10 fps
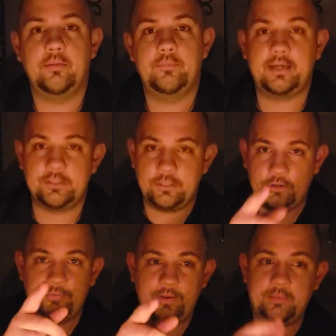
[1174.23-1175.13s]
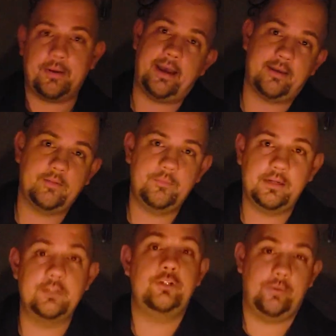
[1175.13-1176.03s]
because of your feedback,
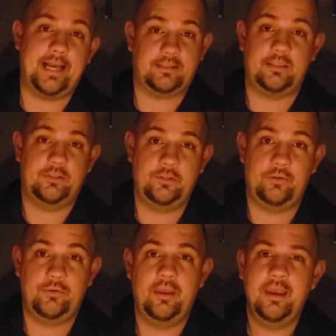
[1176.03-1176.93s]
because you asked us to.